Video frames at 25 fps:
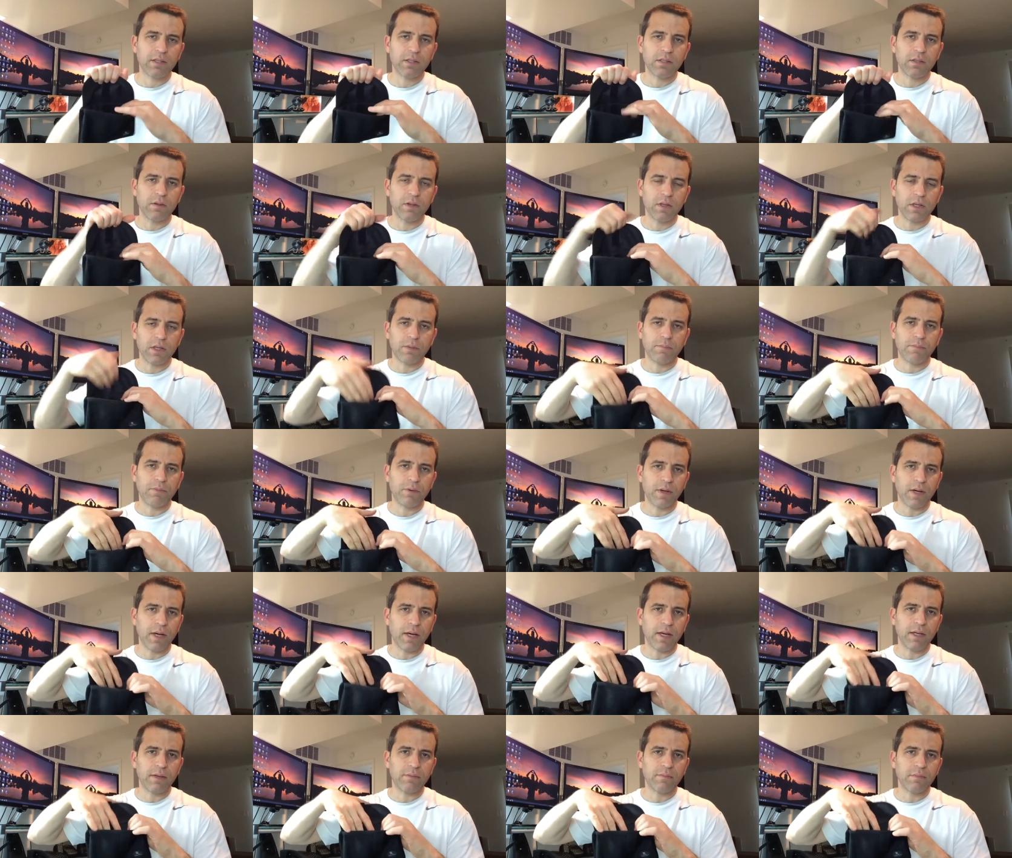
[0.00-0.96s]
so you can put
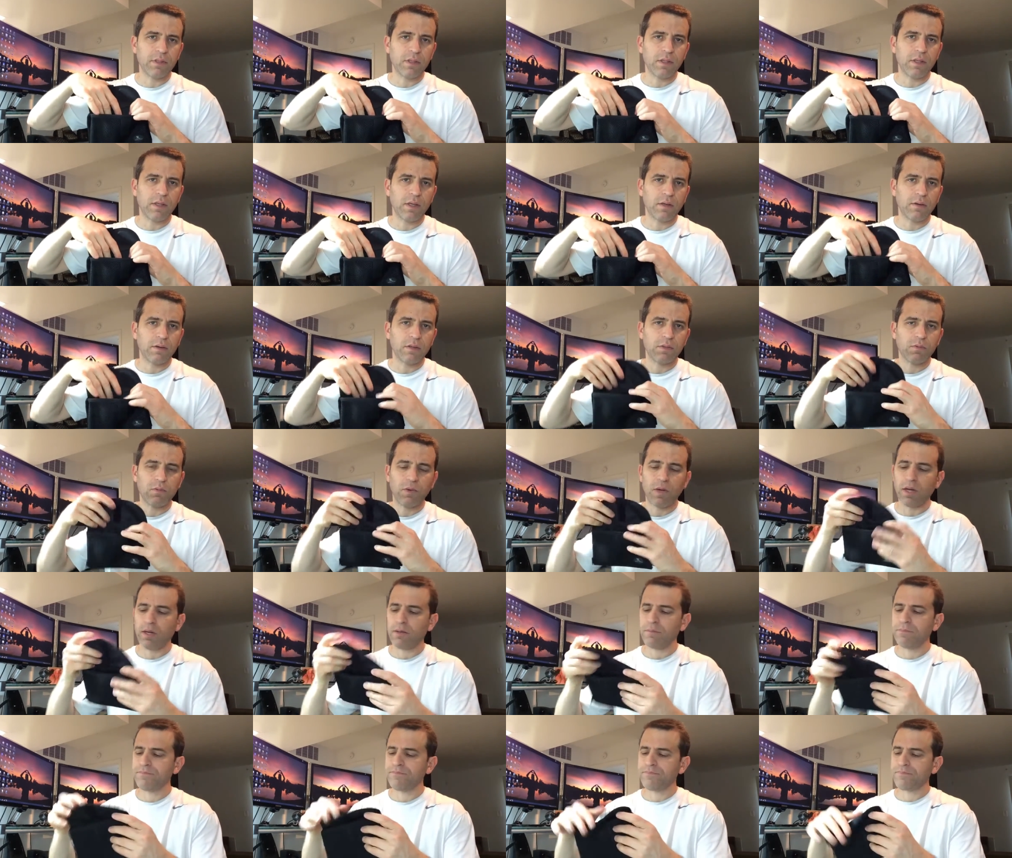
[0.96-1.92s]
items in there as
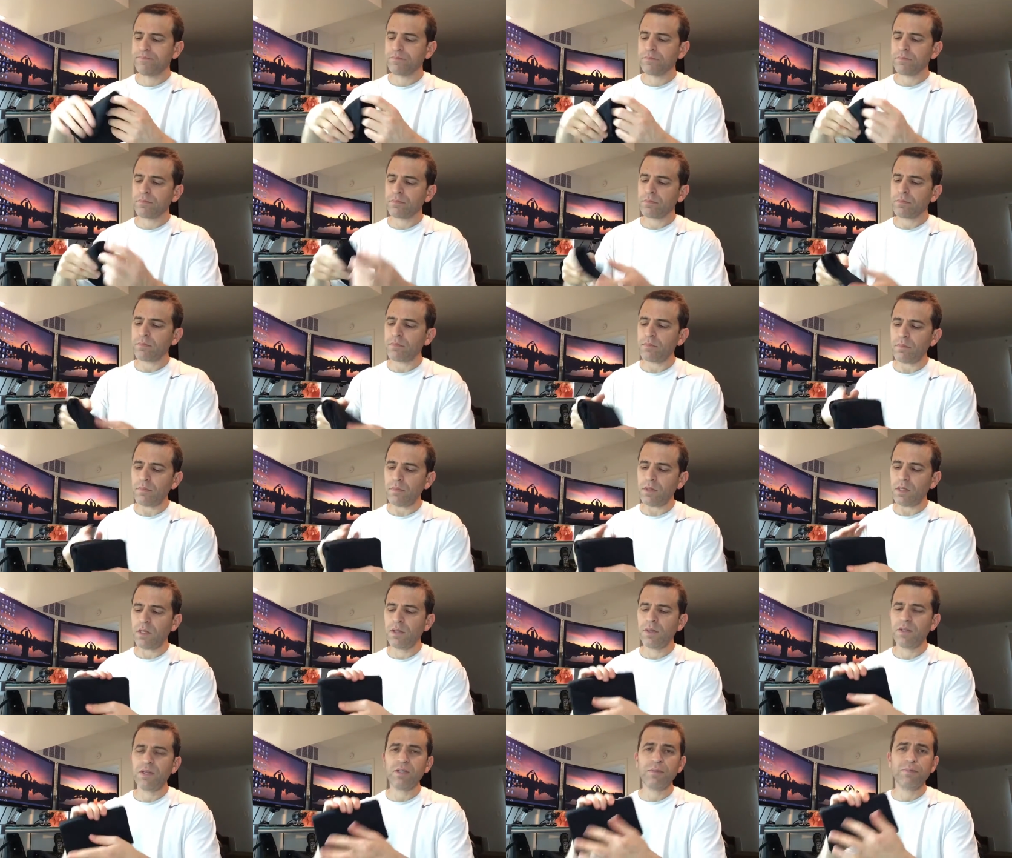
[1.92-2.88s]
well.
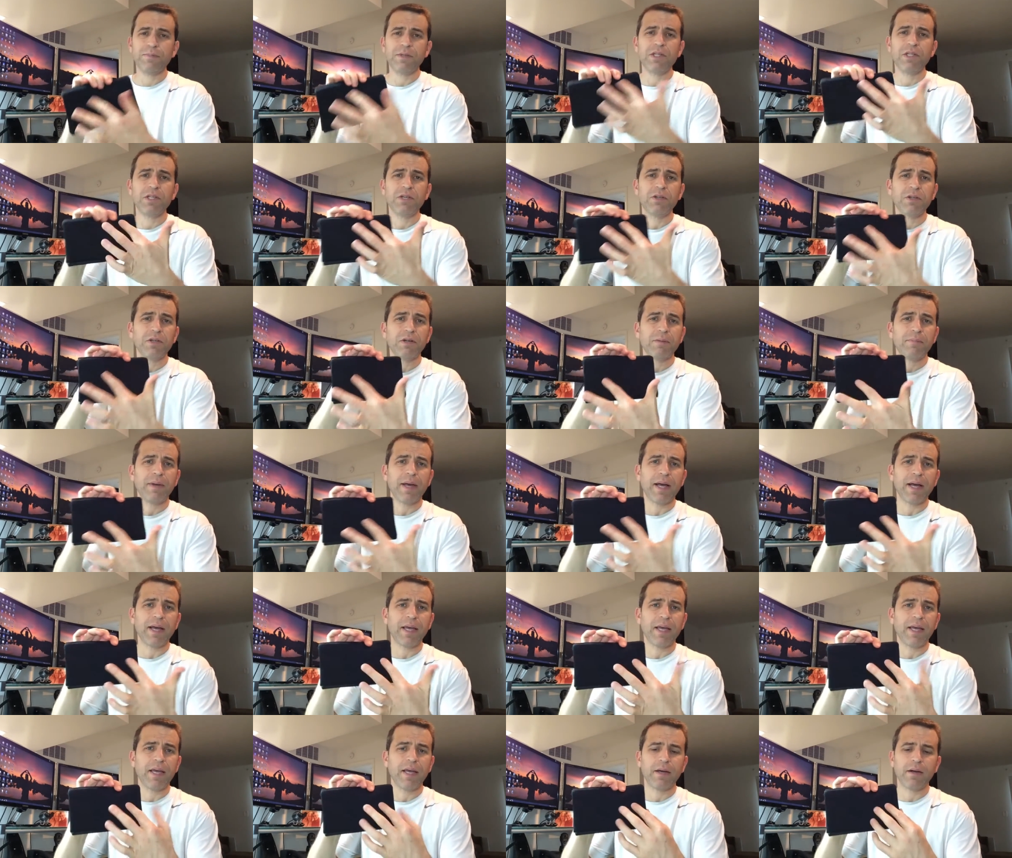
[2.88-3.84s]
This material
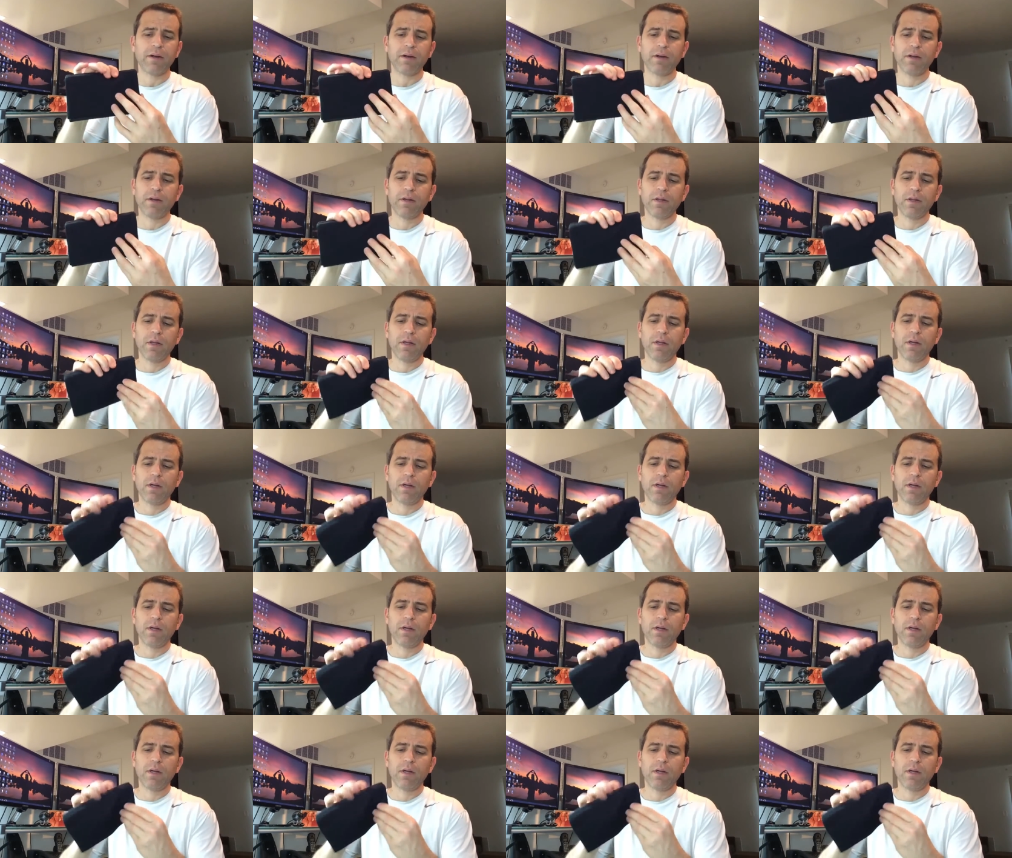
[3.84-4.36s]
back here